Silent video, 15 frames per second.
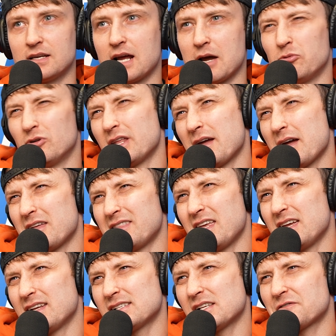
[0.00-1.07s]
I. Well, they,
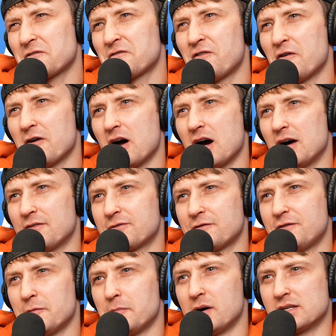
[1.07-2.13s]
they exist for fo uh, for
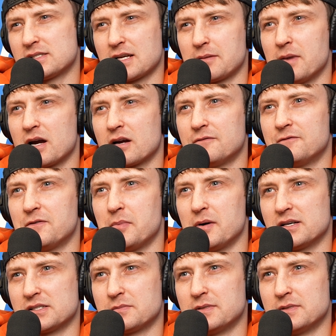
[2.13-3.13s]
footballs, like American footballs,